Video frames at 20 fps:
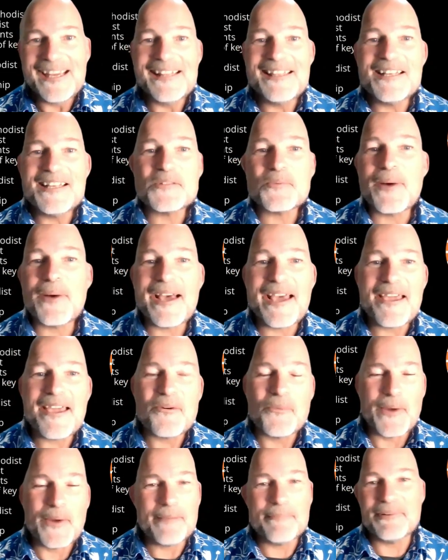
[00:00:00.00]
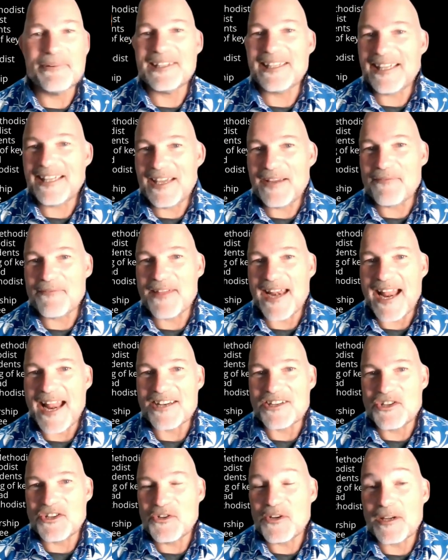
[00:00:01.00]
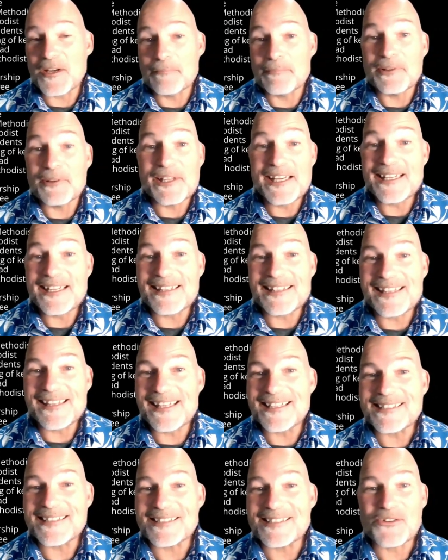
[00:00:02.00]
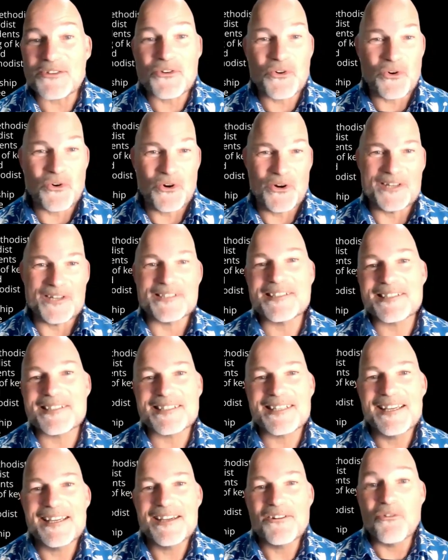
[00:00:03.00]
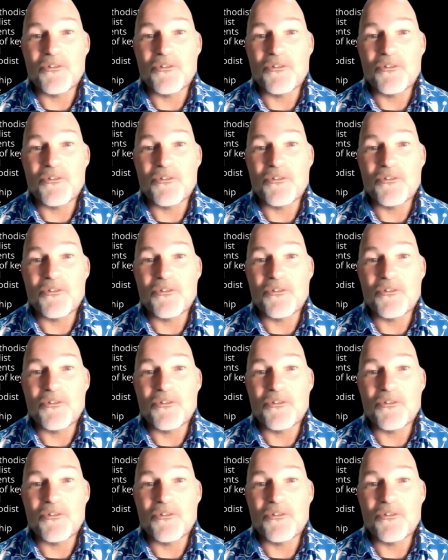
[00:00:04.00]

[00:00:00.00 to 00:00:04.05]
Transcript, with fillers: In this way, we believe that as you complete this course,